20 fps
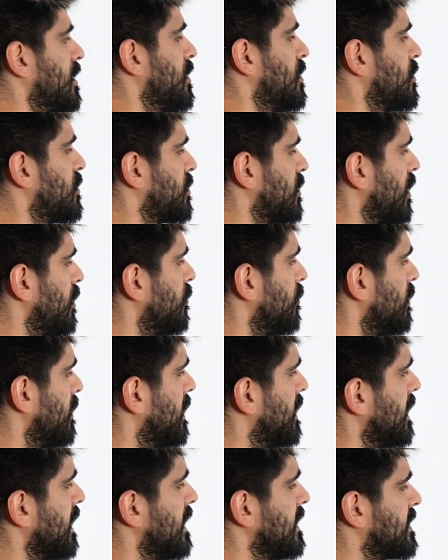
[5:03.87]
So
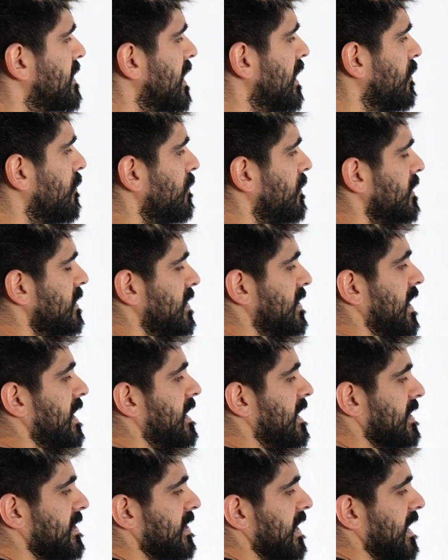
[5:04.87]
instead of
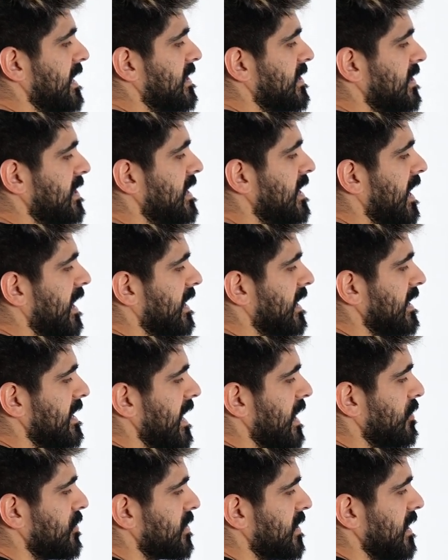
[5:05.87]
saying it's AC, I can
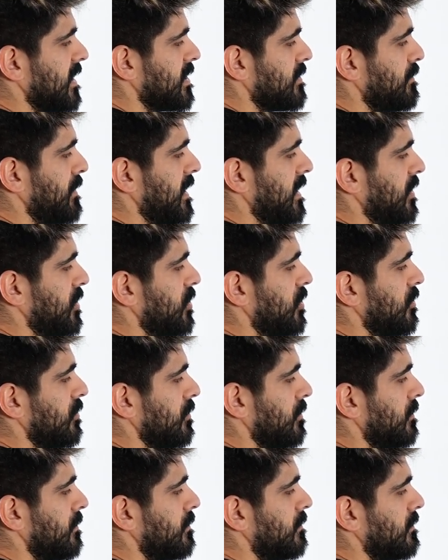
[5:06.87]
now say it's PQ.